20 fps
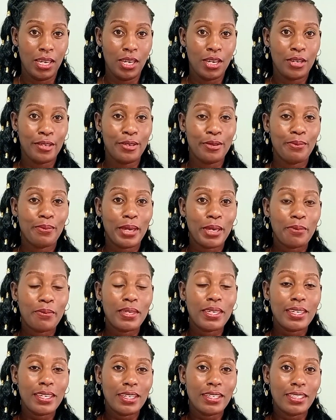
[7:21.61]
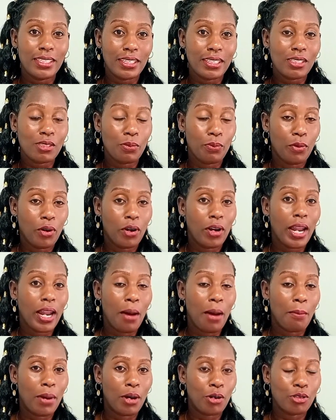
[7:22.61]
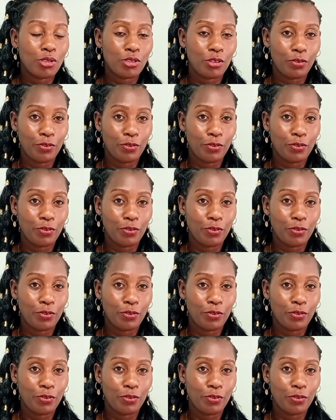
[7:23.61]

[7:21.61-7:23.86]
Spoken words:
You may be eating small amount of